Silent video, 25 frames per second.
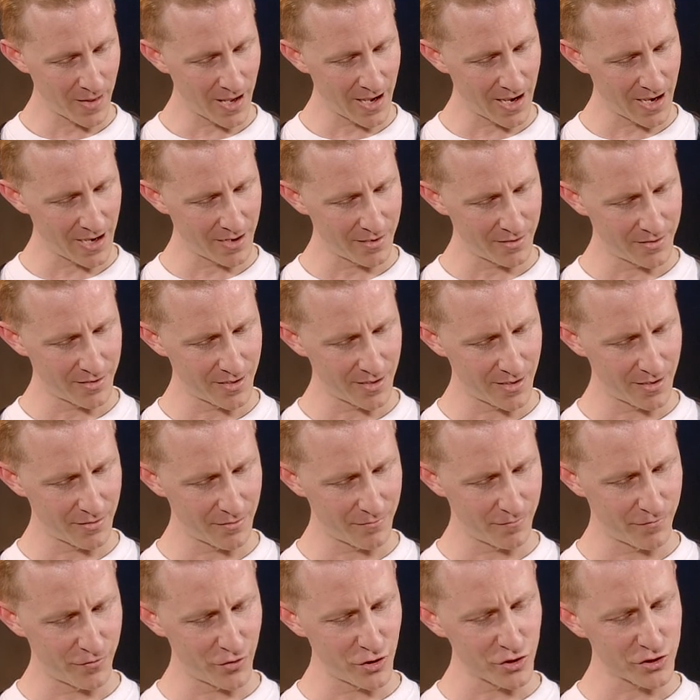And
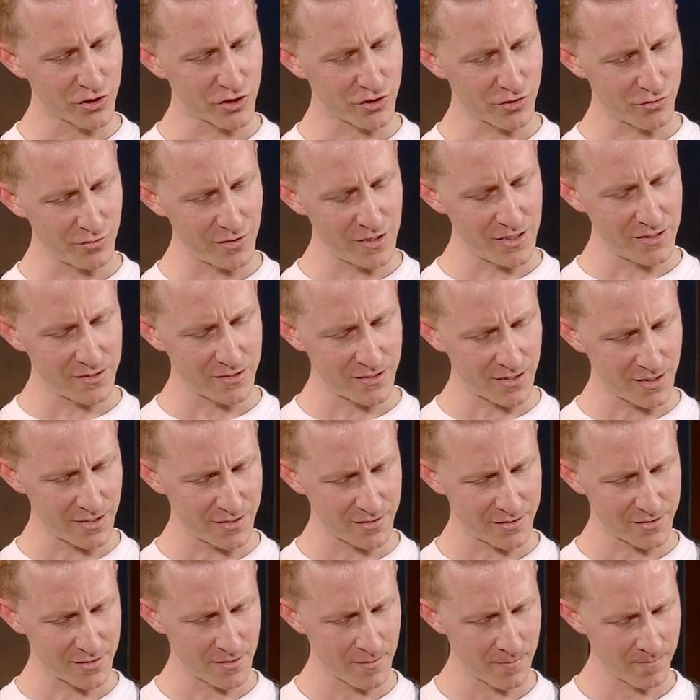verse 3
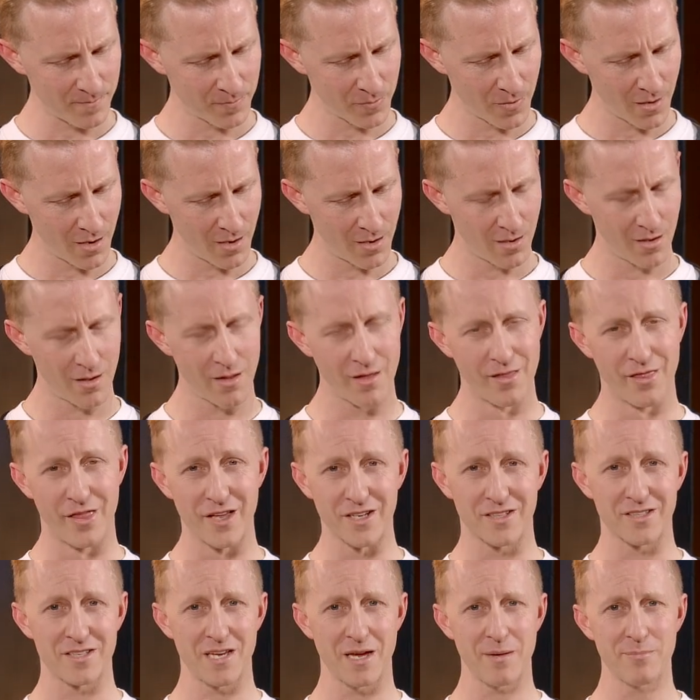says,
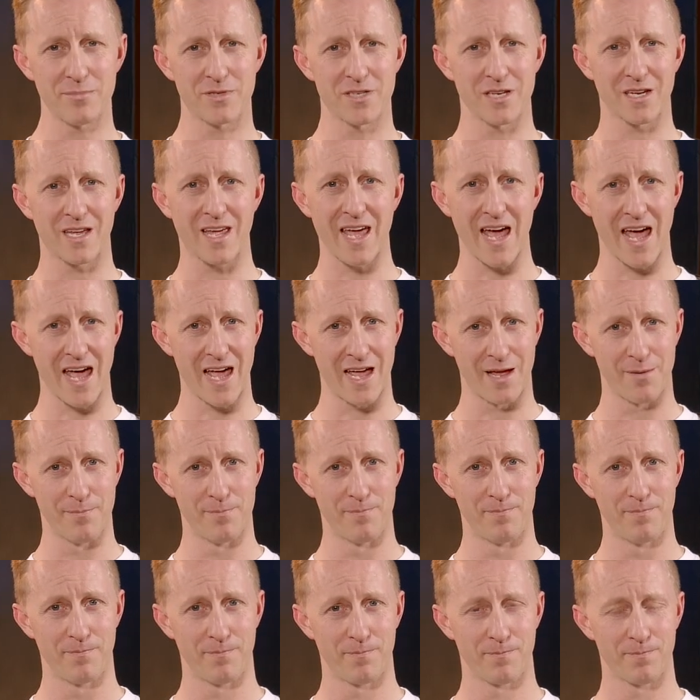the tempter
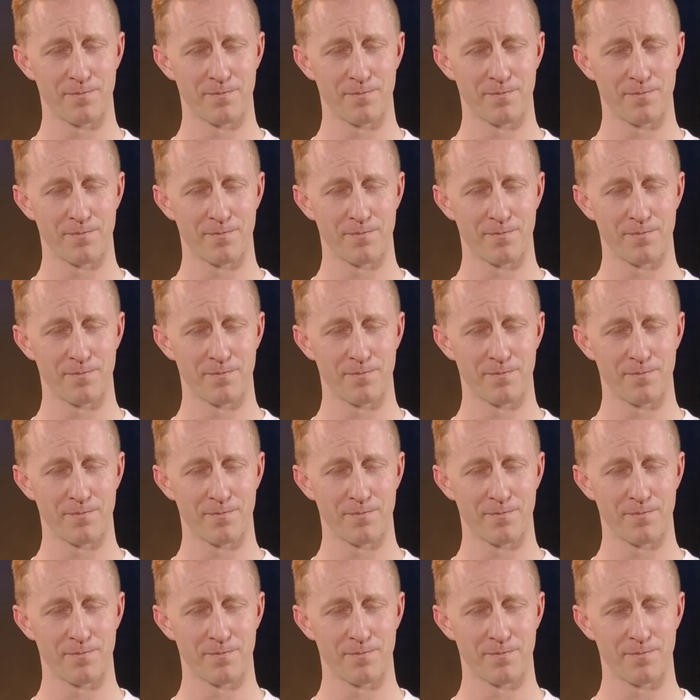came.